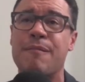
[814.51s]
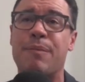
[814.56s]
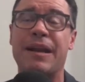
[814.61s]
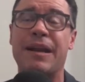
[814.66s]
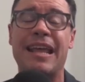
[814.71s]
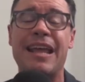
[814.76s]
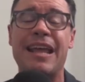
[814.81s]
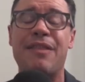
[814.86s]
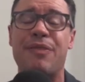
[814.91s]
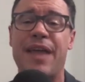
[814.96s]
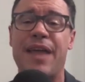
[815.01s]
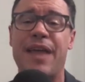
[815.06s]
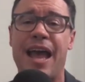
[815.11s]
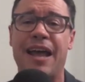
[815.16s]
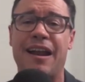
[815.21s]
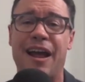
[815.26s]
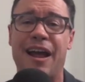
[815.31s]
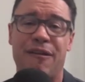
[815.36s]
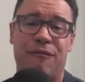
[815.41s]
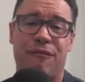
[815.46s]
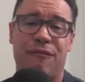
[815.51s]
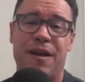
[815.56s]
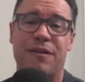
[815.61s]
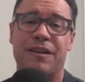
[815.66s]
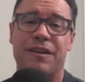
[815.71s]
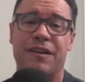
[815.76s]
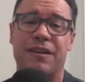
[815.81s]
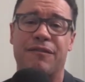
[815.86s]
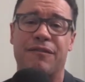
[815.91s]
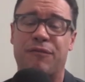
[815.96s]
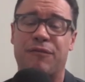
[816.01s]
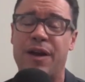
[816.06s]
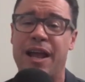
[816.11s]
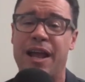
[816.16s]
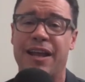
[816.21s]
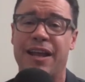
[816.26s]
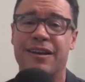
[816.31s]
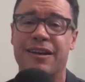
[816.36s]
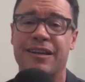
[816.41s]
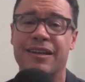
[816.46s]
But in that, I found a
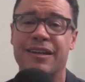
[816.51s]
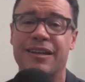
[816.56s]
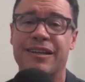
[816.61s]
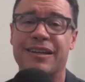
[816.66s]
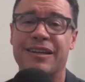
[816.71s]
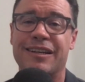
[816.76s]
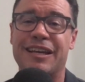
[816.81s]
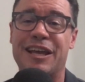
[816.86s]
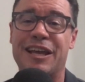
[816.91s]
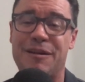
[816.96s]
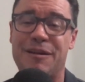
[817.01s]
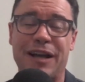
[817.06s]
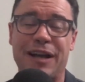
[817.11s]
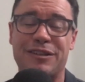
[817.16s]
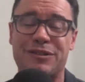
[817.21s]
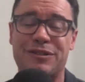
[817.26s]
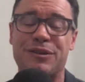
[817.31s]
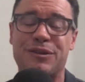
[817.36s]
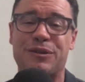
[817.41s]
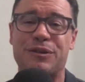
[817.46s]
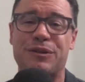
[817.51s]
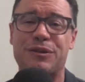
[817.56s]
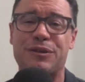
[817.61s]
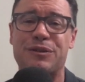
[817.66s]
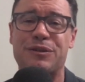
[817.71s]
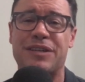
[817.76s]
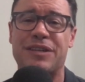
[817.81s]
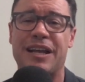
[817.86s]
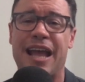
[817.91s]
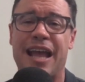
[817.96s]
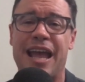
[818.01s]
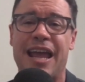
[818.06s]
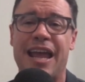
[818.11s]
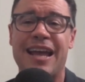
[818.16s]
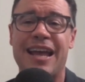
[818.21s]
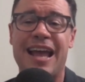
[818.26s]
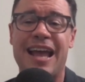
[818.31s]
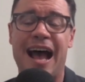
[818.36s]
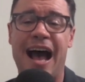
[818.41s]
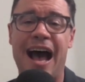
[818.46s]
friend in my circle who said,
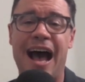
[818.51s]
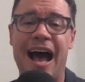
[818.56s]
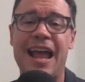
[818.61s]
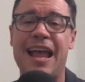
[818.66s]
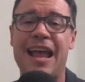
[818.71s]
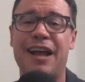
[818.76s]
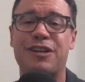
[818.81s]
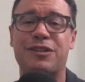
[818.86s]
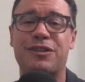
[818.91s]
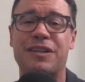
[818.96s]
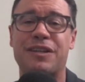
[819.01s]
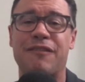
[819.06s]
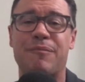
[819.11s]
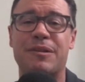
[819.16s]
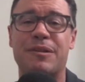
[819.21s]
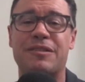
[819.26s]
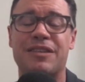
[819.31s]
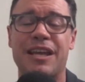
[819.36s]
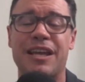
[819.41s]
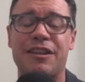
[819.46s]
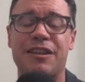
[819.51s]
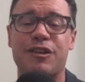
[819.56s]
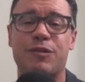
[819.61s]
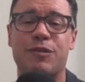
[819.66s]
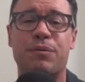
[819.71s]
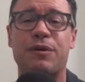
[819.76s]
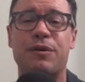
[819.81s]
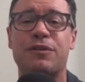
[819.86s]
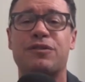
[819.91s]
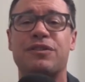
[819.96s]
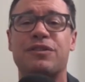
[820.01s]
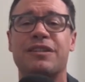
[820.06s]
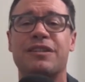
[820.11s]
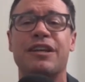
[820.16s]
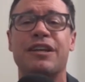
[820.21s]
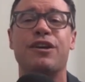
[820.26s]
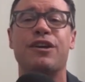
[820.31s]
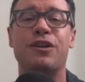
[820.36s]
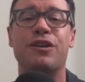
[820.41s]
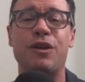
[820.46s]
Hey, I actually have been seeing this
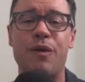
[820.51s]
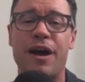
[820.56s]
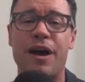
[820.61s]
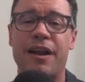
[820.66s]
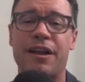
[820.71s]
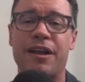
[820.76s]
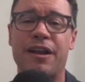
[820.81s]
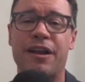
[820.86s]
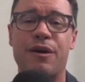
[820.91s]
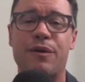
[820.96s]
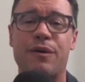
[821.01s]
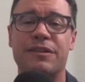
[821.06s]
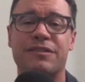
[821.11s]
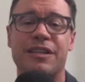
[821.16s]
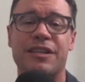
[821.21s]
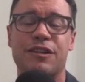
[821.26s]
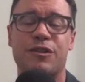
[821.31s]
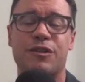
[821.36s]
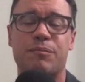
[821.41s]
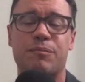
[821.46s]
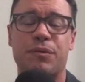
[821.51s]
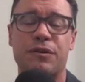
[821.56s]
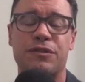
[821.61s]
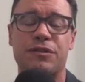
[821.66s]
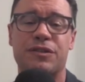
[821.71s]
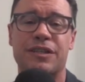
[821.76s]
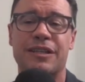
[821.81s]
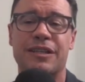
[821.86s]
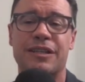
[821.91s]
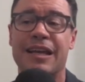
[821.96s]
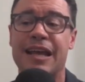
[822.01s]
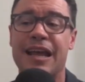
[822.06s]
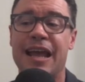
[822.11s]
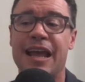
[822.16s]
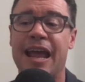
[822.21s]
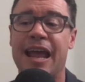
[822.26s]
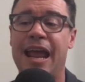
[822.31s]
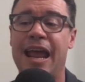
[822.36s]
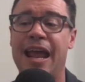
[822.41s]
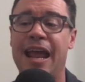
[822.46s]
person. You ought to go and see this person.
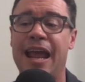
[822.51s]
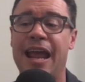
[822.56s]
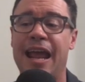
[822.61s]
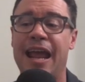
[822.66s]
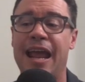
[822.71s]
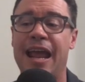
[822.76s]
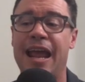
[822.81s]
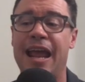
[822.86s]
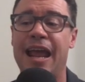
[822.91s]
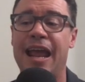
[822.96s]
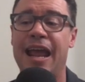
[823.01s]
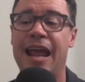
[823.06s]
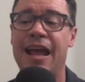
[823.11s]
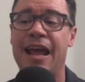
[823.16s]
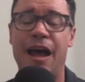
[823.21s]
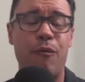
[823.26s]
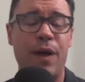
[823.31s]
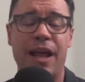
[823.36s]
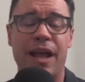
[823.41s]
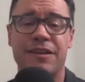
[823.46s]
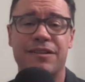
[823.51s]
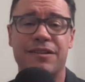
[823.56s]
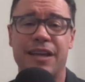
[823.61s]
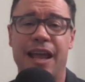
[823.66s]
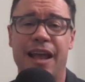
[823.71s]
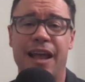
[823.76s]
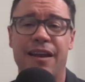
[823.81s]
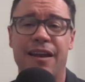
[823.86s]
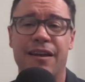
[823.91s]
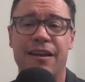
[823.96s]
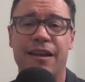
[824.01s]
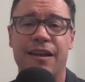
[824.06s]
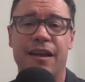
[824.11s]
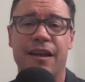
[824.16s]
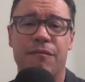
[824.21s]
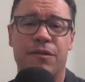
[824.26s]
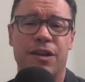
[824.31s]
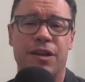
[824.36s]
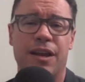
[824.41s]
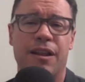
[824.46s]
Yeah. And uh, I went and
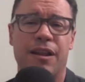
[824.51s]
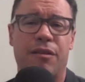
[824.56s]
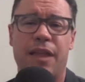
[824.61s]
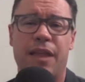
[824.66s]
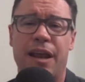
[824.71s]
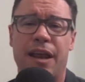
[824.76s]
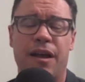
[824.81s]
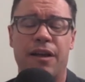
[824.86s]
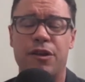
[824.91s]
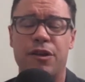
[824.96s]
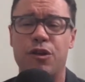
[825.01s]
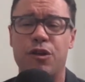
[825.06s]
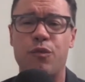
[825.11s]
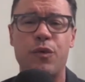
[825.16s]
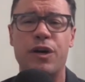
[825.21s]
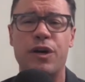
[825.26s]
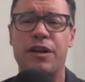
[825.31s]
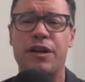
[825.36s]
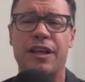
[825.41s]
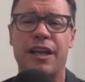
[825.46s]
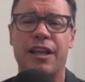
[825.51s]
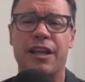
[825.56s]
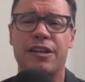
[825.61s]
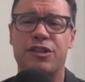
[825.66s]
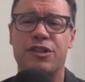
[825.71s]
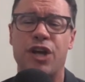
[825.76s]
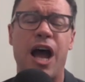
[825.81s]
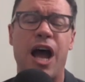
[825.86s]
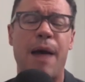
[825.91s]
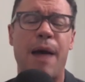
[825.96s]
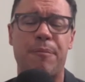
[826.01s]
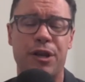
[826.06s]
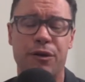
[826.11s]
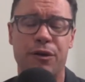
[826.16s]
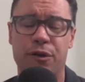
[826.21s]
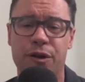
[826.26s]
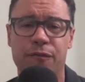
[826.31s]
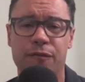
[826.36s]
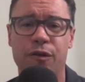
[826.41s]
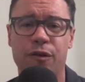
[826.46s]
uh, did it like you would a job that
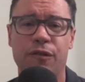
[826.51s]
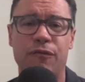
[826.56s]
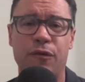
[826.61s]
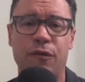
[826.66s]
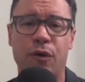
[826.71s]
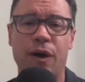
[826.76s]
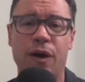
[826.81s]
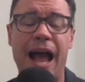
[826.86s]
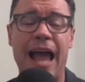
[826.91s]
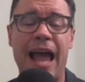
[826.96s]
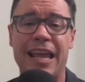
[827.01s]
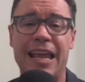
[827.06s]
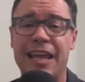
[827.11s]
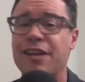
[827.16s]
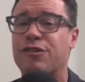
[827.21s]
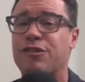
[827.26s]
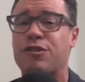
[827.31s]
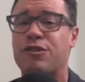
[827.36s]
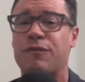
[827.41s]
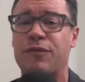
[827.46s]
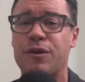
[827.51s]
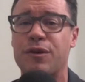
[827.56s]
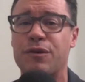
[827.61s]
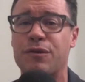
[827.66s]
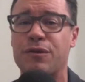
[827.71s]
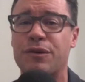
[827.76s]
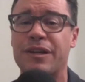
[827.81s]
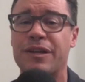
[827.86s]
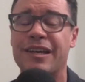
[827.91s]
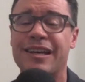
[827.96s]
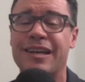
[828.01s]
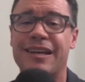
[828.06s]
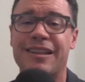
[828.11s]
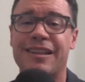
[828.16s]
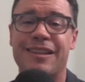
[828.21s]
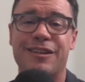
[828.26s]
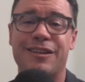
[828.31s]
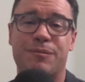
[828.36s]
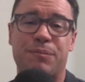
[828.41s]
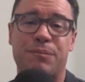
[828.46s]
you're interviewing for. I interviewed
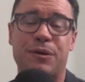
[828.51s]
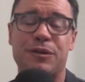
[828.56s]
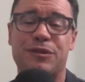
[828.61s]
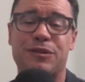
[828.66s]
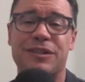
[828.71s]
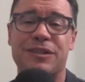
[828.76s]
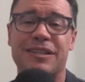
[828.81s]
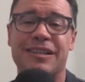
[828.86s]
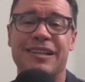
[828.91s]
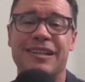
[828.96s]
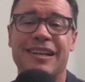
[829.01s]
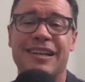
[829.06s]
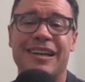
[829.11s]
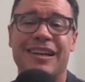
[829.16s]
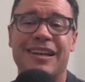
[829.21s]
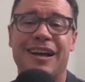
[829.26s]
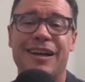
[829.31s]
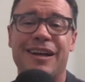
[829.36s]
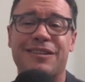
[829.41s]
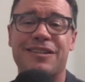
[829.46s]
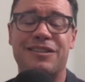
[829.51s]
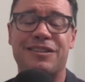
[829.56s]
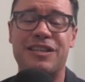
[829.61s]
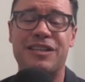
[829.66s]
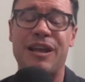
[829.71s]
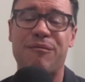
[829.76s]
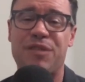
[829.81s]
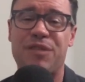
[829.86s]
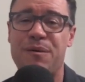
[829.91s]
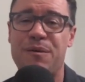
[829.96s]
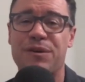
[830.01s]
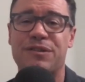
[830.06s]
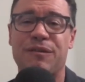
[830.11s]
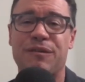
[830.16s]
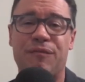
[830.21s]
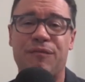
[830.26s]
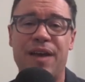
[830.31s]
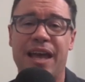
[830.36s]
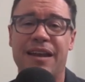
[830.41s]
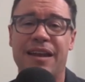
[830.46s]
this person uh, to see if there was
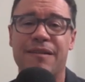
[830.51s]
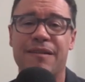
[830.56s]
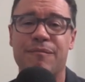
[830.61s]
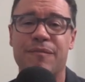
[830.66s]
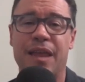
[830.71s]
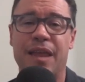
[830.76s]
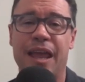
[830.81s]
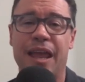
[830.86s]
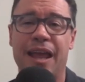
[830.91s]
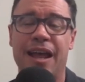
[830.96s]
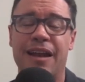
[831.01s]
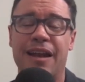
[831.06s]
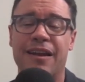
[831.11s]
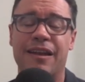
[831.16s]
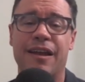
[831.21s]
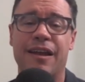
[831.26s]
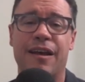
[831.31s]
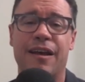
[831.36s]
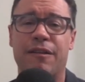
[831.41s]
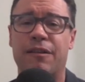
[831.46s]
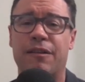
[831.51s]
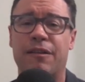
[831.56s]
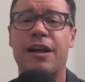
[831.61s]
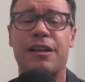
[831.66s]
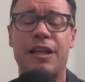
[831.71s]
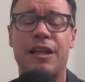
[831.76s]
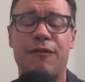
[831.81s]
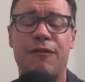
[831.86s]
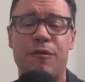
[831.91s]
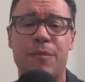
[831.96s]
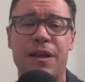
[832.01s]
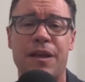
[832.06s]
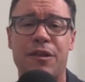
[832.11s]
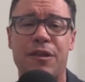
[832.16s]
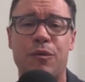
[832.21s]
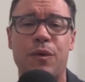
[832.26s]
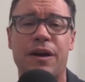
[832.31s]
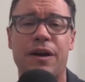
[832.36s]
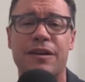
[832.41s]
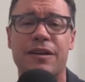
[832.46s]
a fit. And uh, luckily for me,
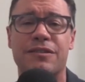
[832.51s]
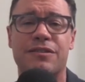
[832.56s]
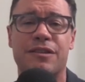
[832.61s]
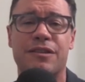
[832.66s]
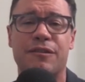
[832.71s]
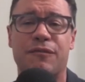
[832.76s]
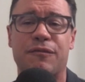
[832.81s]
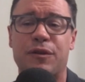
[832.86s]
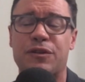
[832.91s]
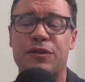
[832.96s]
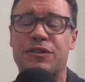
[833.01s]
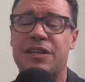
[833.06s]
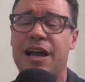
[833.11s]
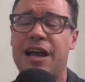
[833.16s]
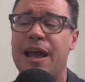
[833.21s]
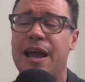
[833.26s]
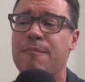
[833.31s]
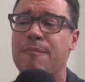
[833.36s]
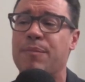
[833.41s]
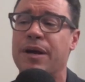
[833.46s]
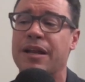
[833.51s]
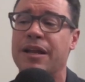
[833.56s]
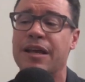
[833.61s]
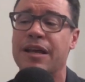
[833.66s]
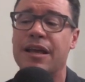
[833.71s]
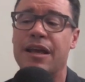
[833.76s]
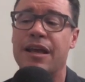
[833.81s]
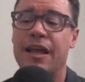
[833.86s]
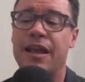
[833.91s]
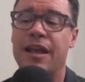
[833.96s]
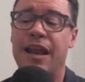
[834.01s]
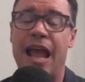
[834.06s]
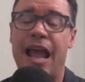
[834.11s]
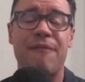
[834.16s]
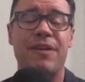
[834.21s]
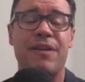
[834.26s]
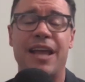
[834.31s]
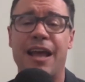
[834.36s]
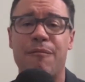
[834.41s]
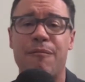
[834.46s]
there was the first time. But in
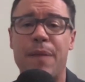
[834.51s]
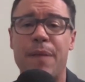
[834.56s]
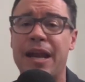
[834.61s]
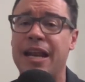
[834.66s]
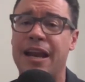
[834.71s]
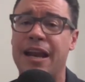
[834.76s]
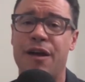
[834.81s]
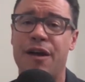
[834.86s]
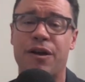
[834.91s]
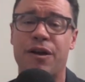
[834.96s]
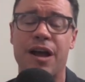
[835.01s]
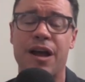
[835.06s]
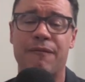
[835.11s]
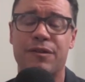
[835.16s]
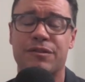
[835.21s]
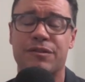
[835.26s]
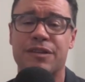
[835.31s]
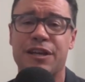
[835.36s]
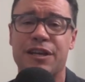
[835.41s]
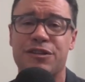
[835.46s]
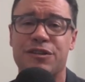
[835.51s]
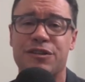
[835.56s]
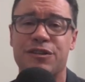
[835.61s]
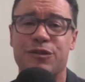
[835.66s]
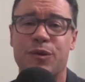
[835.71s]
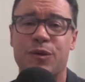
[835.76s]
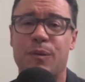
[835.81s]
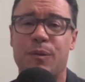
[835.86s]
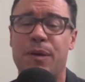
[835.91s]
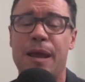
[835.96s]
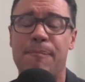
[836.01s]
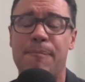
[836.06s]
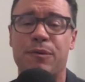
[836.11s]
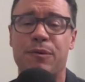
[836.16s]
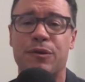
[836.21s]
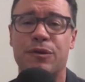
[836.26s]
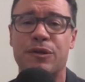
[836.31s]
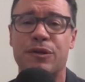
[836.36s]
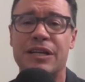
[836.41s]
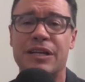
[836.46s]
having had many now conversations with
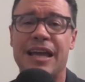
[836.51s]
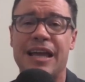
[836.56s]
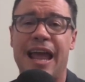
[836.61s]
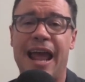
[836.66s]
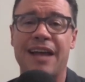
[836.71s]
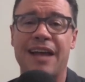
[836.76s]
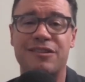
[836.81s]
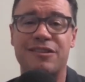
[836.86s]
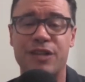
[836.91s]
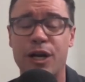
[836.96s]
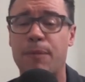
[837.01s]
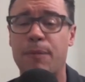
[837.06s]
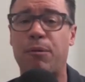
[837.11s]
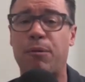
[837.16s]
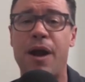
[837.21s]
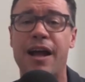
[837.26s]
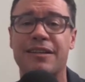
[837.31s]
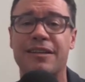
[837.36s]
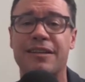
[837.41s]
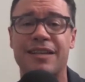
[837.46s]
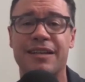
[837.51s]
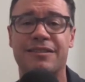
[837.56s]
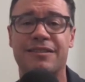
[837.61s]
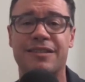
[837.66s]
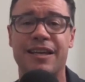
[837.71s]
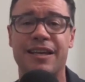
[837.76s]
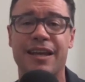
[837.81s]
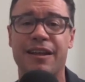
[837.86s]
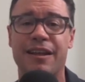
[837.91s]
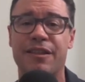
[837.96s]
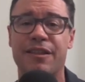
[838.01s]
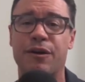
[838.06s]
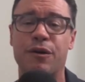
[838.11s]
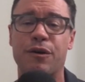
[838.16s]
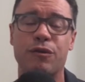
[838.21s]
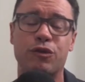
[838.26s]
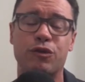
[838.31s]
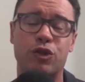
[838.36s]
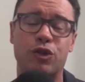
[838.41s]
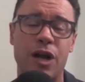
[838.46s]
people as they're processing their
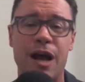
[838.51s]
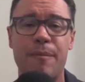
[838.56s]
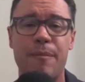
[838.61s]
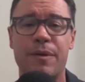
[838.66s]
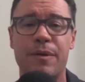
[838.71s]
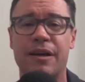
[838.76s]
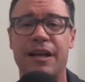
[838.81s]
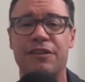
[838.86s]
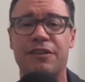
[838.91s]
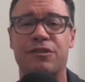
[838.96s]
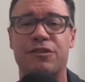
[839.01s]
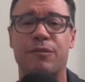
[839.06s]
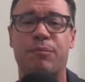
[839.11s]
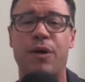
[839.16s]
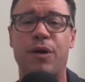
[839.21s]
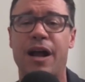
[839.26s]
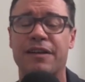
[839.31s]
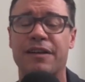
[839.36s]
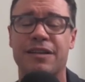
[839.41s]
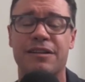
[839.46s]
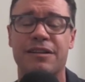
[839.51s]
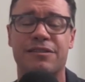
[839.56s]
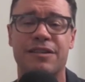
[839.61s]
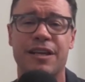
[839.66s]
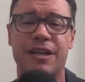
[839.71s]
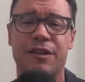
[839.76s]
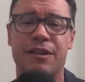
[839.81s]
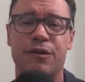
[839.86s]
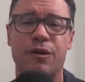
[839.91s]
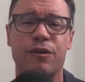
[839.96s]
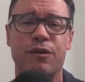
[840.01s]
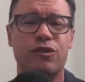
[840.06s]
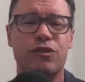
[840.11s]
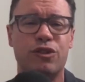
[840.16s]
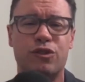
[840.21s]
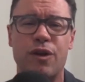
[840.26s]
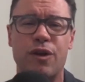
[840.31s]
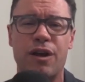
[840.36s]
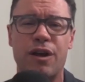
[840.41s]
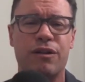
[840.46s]
own trauma, as they're processing their own
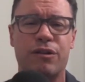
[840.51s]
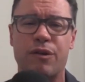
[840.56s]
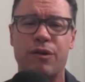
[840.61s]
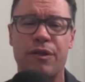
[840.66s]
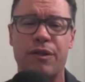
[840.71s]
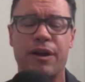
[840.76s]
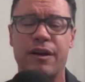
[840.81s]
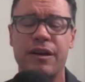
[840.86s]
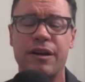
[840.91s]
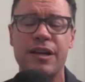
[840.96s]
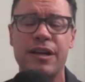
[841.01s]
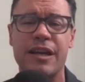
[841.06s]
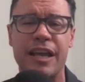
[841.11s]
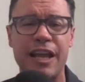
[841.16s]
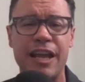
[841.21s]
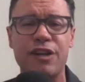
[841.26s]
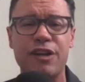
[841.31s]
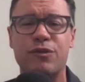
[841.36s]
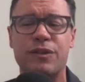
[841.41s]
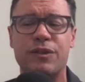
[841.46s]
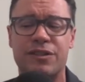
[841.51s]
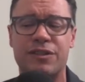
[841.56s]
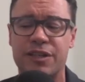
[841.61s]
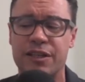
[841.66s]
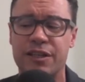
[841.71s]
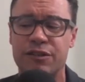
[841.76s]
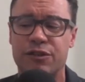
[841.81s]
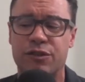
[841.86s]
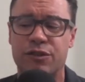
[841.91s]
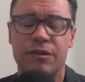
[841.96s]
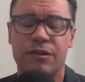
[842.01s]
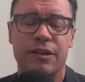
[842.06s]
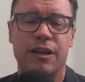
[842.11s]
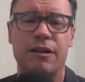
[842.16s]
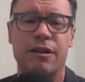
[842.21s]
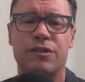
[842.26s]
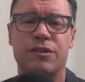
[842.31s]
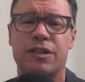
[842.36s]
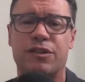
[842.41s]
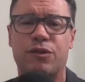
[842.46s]
struggle or their interest in,
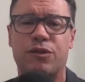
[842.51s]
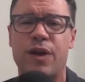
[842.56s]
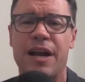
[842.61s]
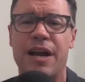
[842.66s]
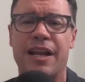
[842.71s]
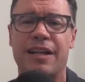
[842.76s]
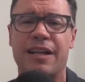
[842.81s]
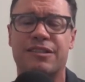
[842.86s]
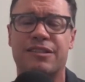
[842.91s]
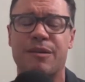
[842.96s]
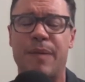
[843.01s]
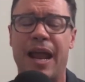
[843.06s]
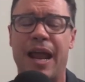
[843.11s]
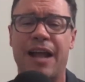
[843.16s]
you know, just trying to get some